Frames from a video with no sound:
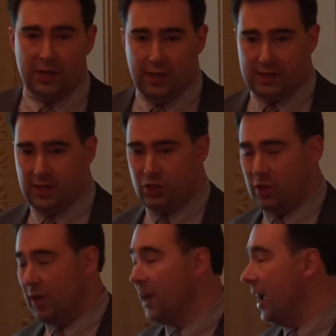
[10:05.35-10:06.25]

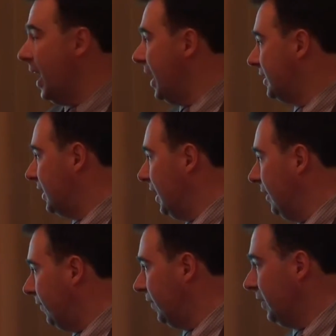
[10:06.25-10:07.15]
essentially as
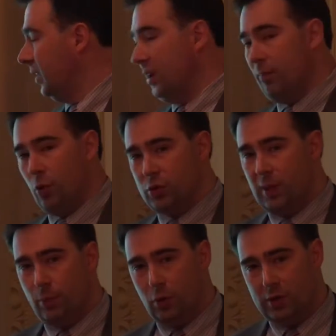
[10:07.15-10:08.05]
if both
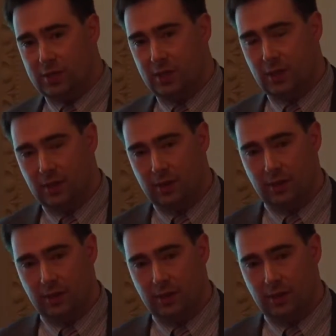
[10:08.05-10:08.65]
the policy,